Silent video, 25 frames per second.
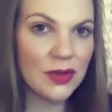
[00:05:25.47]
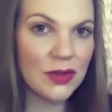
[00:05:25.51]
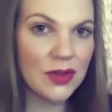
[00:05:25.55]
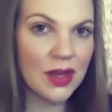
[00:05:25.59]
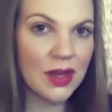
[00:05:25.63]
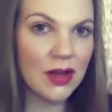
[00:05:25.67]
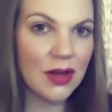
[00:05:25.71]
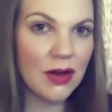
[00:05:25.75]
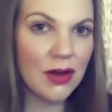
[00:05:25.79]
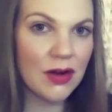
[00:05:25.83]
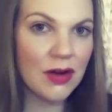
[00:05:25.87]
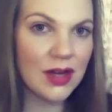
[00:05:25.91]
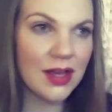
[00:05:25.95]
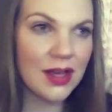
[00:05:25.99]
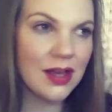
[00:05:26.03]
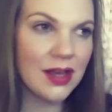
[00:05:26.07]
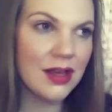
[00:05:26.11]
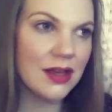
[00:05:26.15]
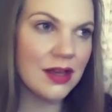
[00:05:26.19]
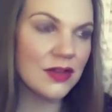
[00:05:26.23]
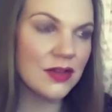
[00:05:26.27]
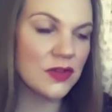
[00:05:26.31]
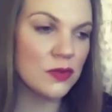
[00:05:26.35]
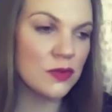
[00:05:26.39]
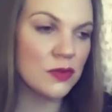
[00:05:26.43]
they aren't
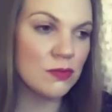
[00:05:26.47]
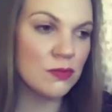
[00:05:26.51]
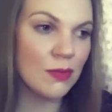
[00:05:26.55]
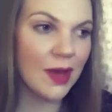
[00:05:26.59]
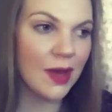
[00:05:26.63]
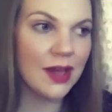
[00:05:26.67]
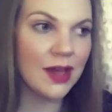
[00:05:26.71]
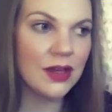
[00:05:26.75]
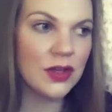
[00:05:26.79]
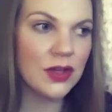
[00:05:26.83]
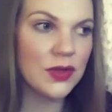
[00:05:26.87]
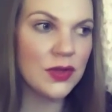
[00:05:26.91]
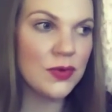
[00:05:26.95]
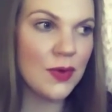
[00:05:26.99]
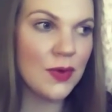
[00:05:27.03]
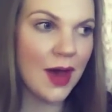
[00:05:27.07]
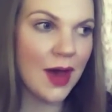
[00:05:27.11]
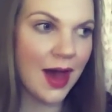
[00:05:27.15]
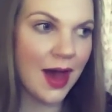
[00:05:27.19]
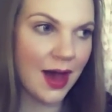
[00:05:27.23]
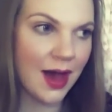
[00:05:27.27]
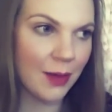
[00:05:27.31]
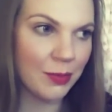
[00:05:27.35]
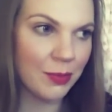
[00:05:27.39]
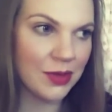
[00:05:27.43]
here to make you
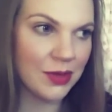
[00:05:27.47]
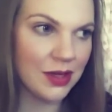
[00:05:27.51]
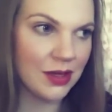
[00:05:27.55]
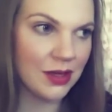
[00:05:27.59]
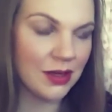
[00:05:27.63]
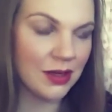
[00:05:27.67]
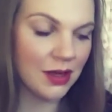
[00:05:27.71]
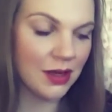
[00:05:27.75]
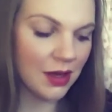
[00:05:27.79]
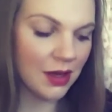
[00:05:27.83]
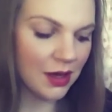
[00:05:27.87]
happy.